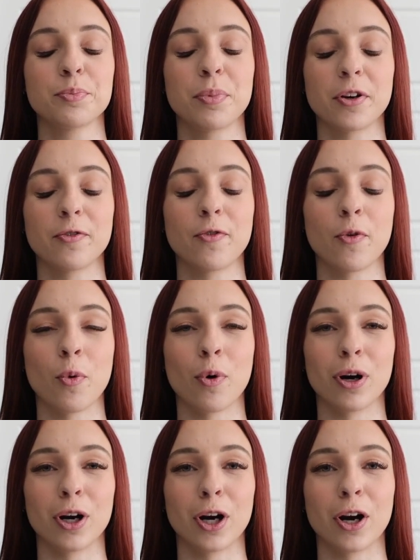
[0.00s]
but
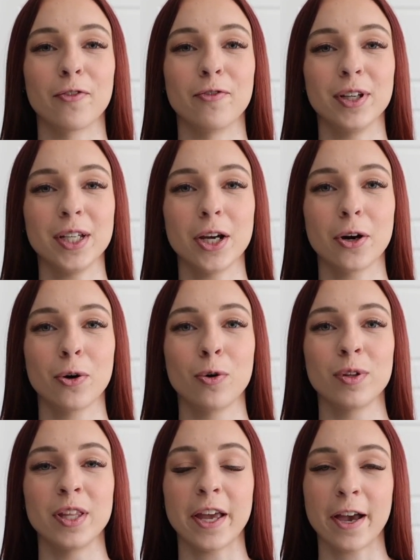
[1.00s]
for video,
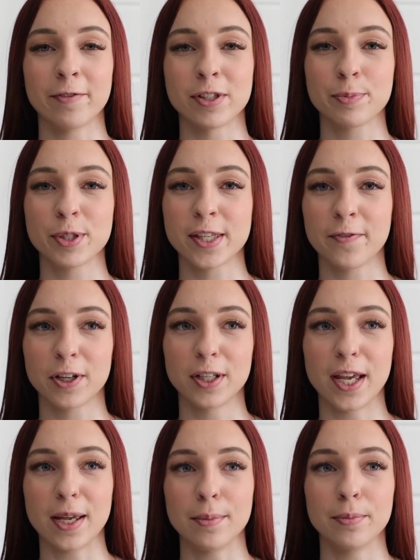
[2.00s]
they have a specific
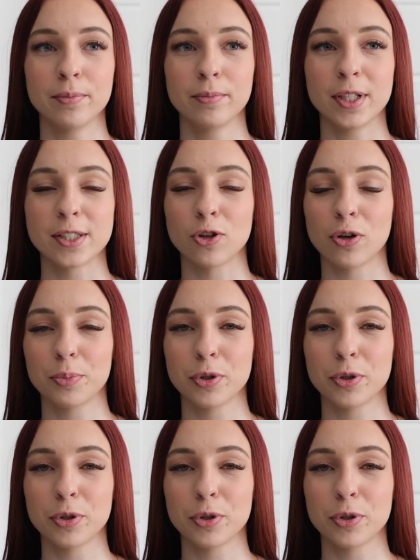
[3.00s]
name. It's not